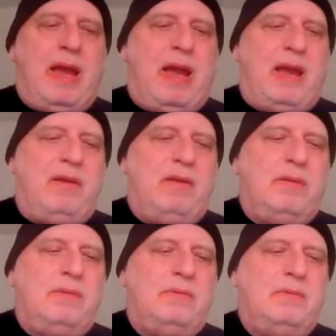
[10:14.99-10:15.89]
and
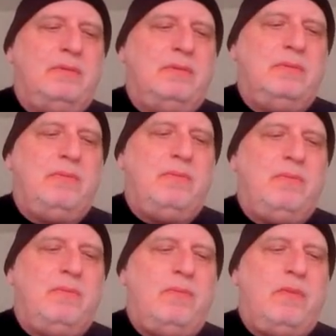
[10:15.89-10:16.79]

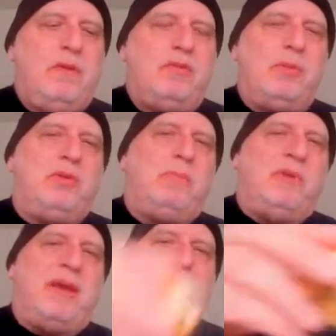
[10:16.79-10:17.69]
put the
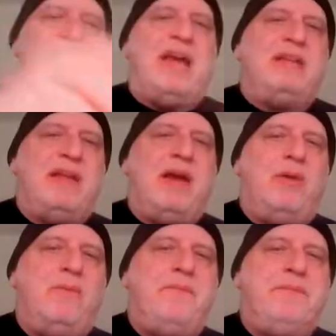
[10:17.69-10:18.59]
bread in flat
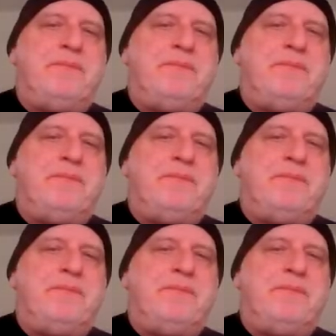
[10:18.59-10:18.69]
down,